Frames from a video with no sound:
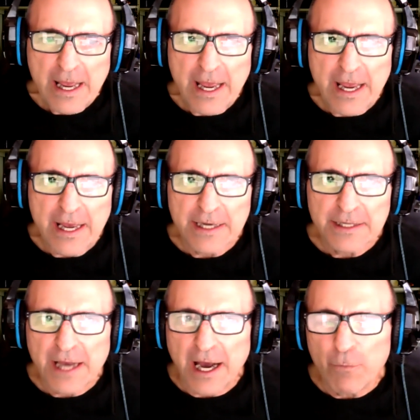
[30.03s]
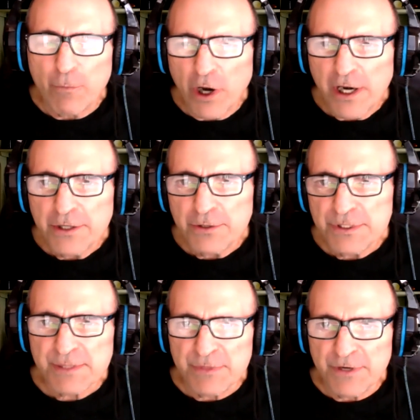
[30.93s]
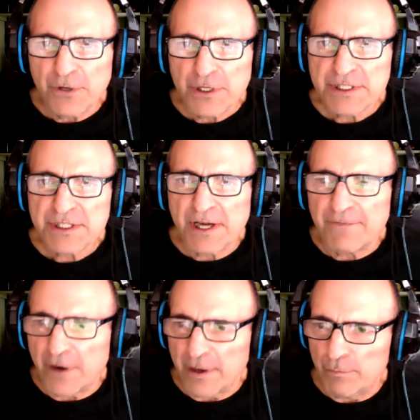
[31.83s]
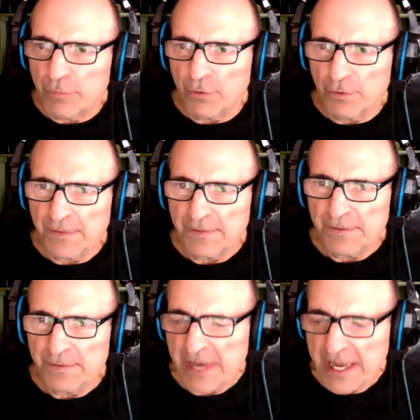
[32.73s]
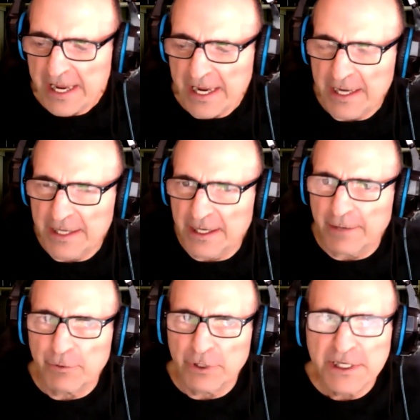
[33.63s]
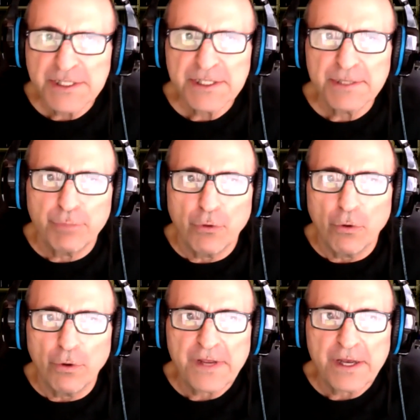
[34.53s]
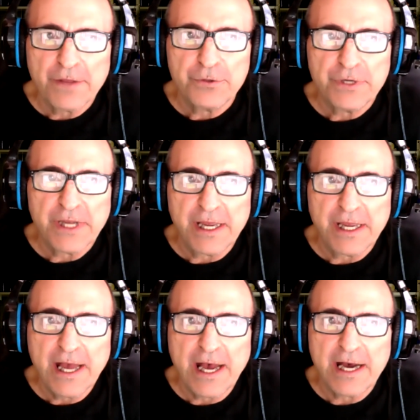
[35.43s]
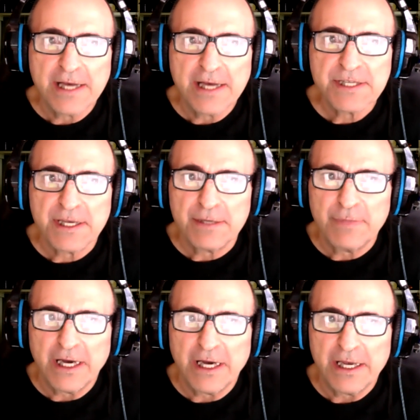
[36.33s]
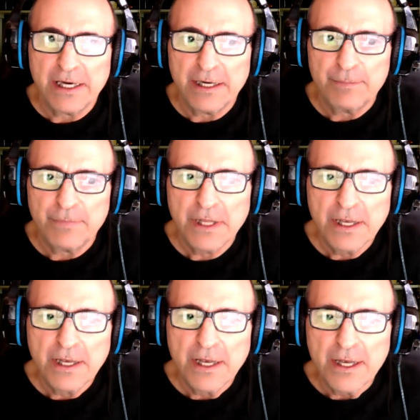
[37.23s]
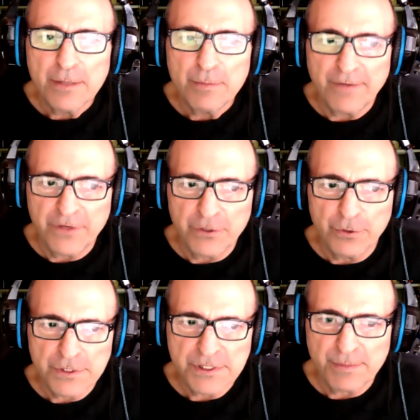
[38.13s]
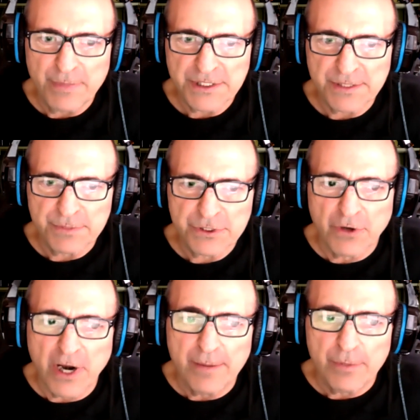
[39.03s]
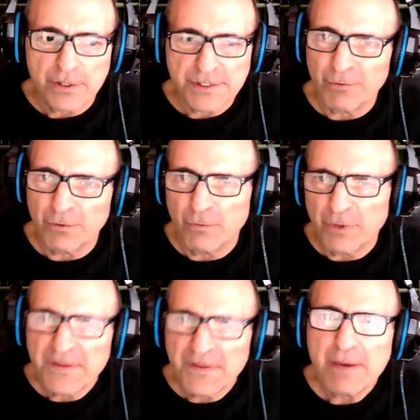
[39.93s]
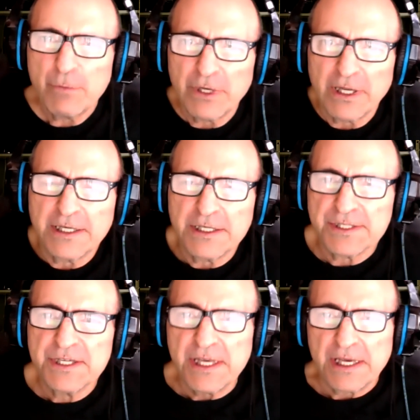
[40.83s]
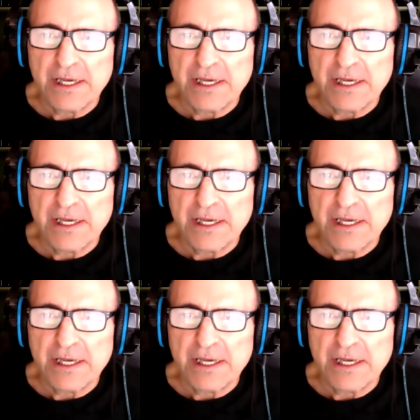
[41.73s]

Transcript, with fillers: And I want to do some different stuff on both of them. And I released a poll the other day asking my um, my viewers and my subscribers what they would like to see.